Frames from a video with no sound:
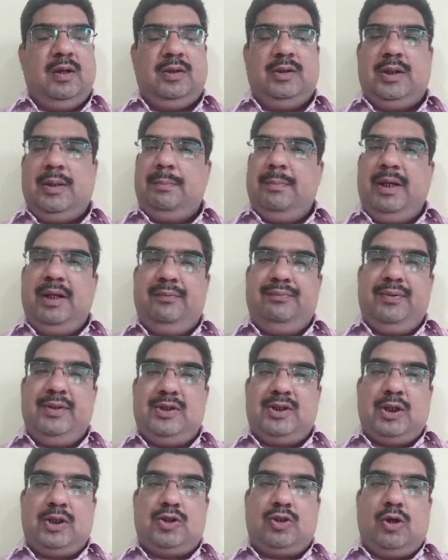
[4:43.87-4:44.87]
The main
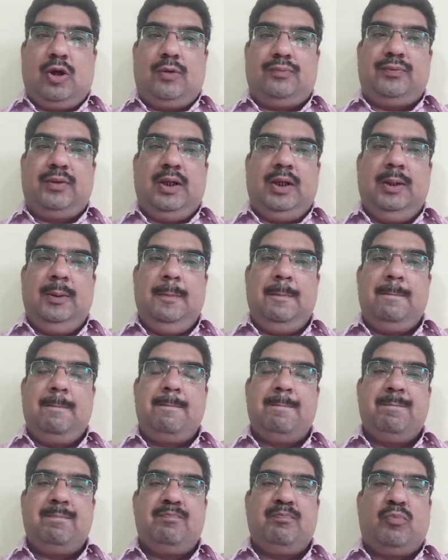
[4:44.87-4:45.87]
features of the
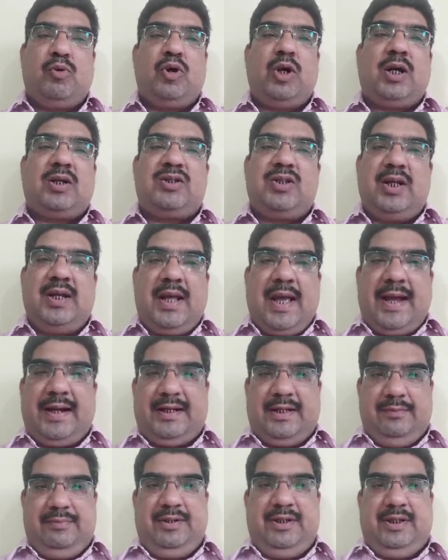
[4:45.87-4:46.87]
production
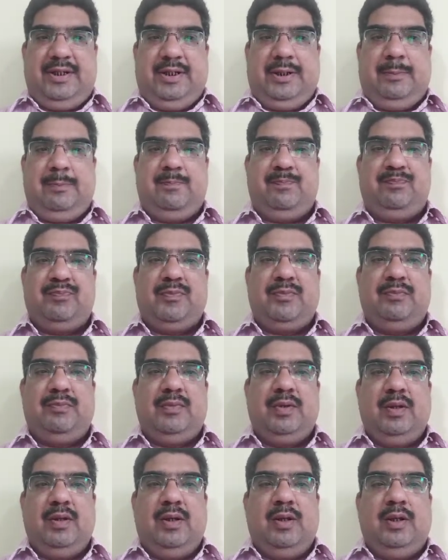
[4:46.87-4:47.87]
activity.
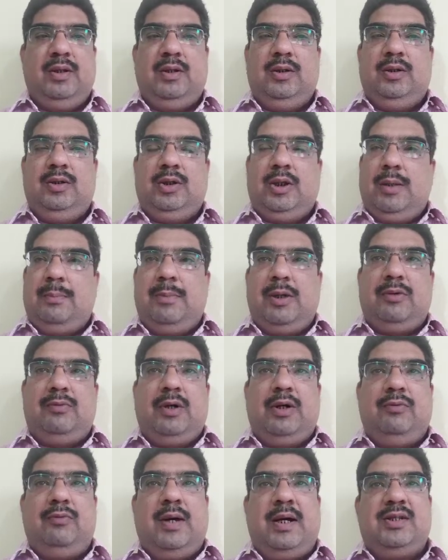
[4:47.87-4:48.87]
Number
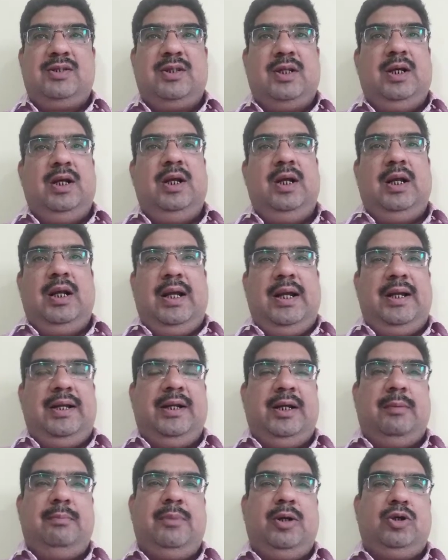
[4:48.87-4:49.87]
one was the
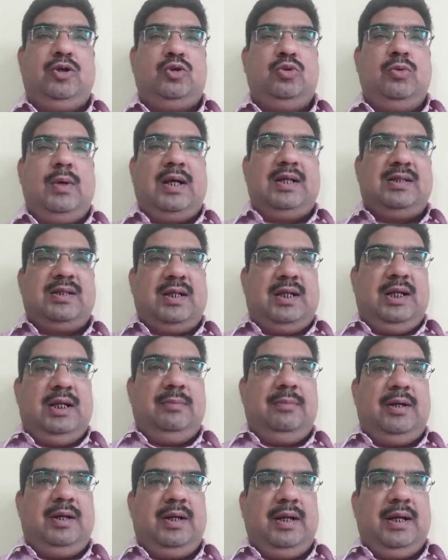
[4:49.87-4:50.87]
land, number two was the
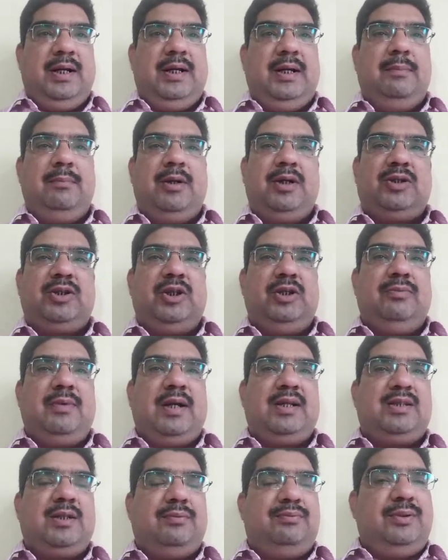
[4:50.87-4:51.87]
labor, and number three
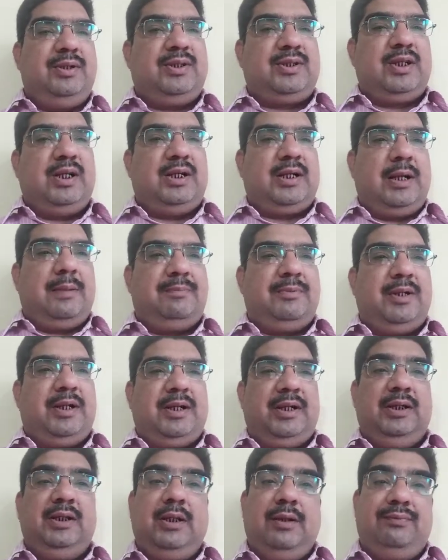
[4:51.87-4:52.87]
was the physical capital.
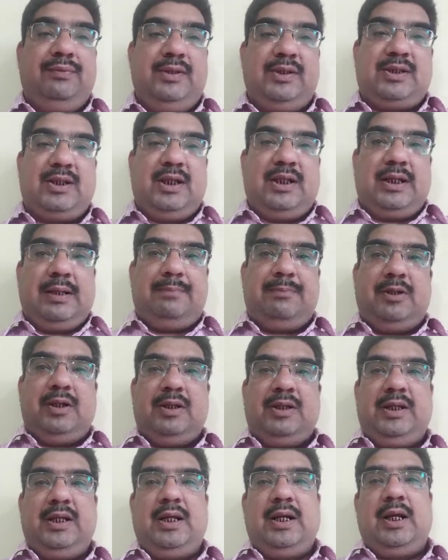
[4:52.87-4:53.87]
In the physical
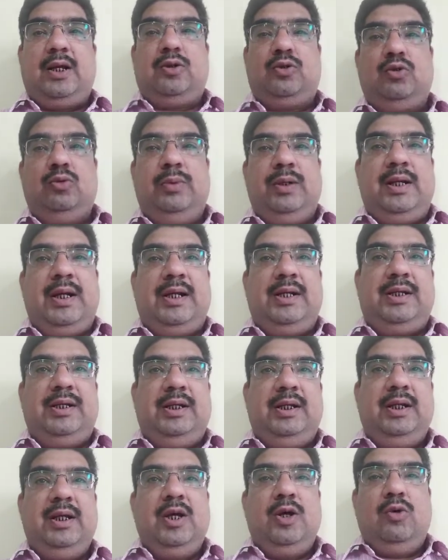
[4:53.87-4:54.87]
capital, there are two
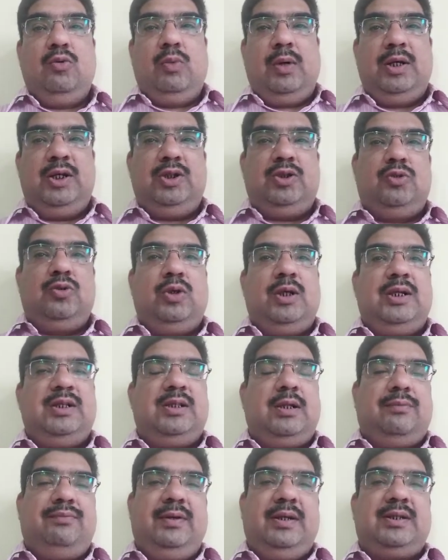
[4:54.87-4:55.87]
variety. One is known as
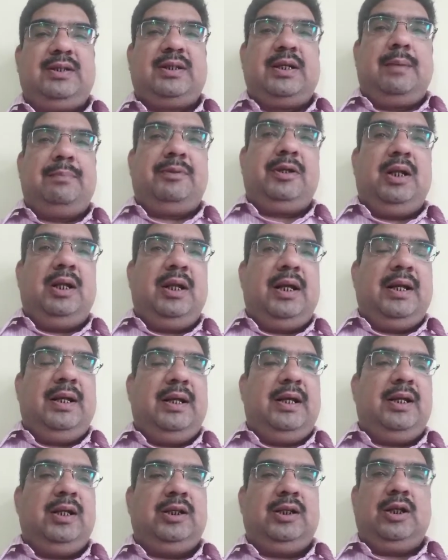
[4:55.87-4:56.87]
the fixed capital,
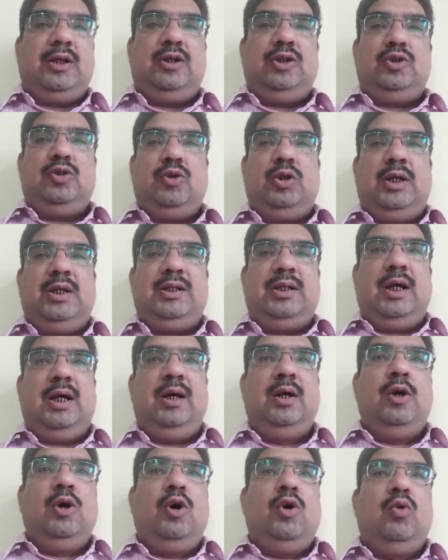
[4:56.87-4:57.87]
and another is known as
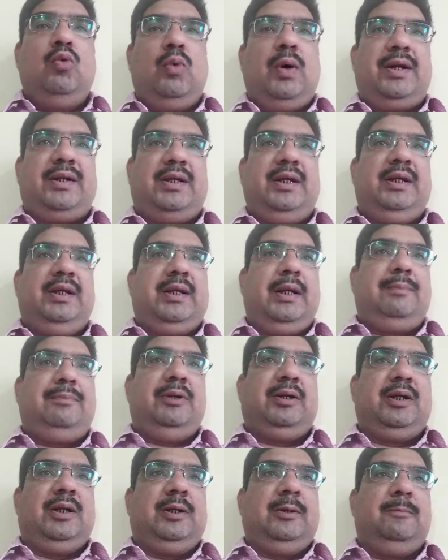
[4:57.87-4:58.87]
the working
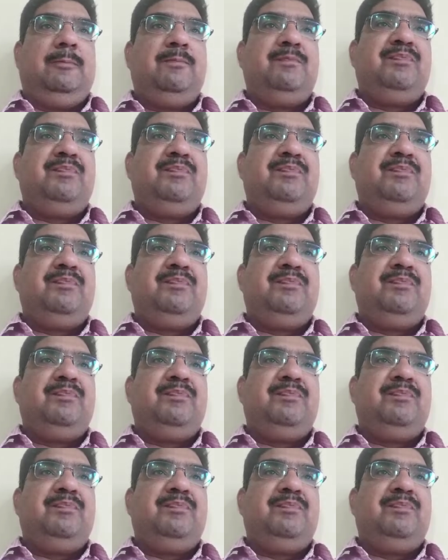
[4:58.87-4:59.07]
capital.